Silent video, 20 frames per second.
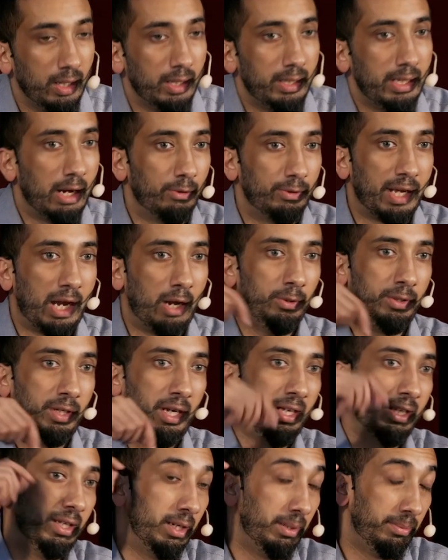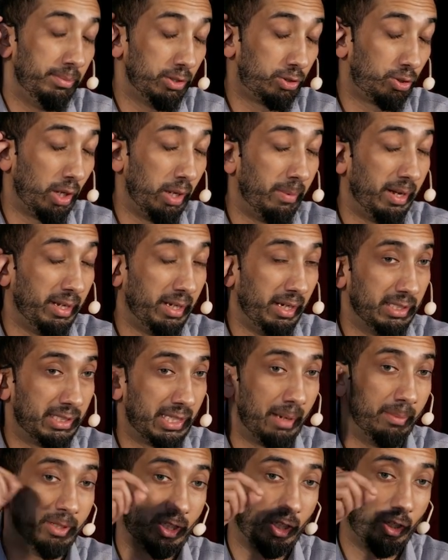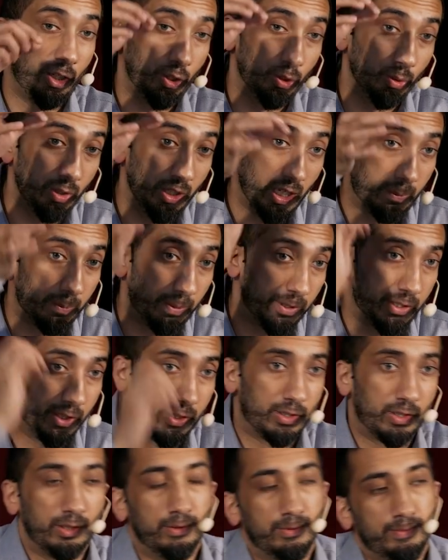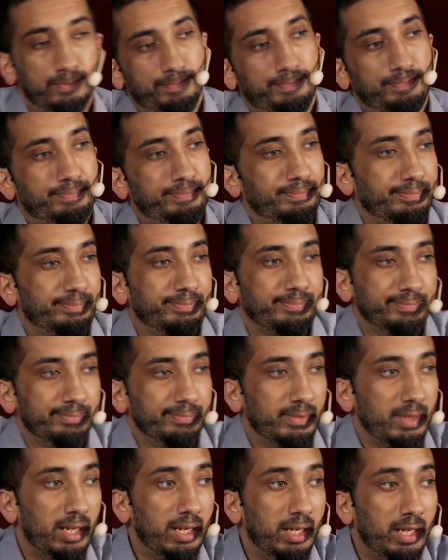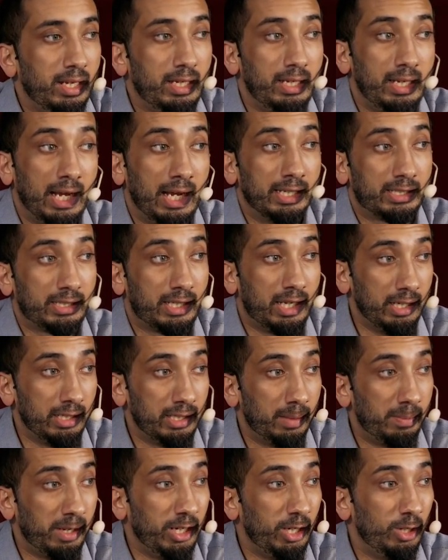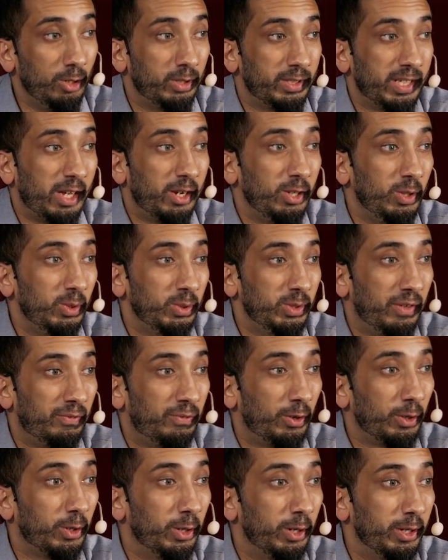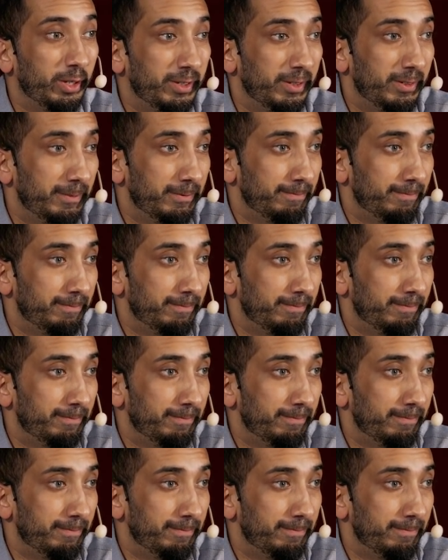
Now, Sulaiman alayhi salam is in a unique position. He has kingdom and he knows how to use it for good.